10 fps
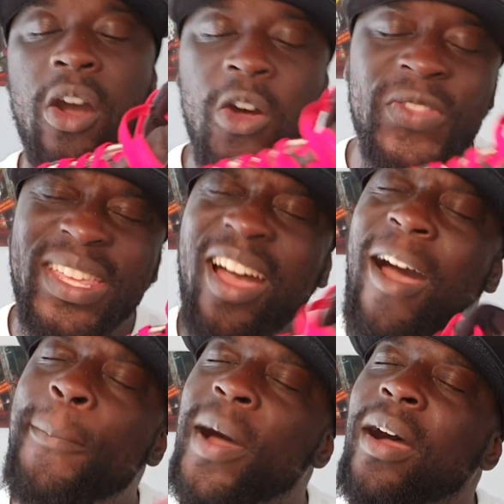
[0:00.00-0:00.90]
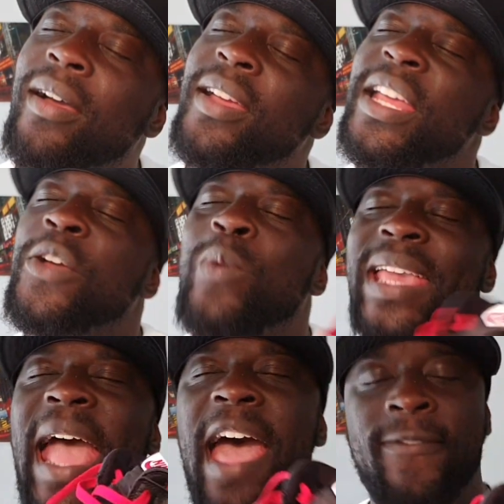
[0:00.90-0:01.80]
On the upper,
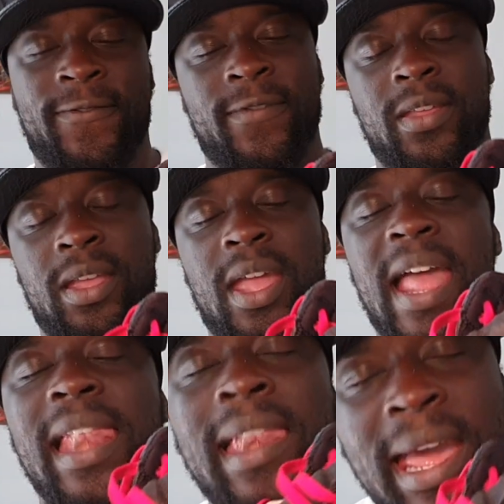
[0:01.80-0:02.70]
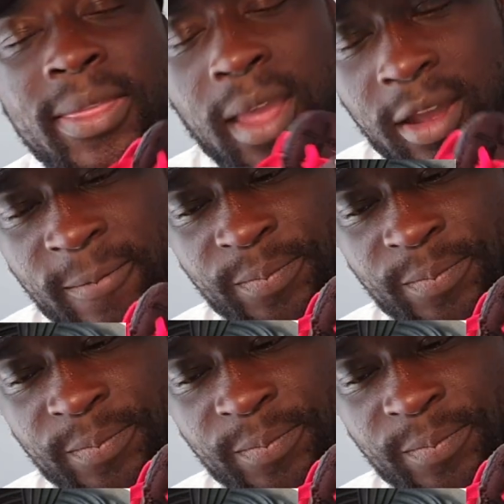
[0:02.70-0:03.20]
we have leather.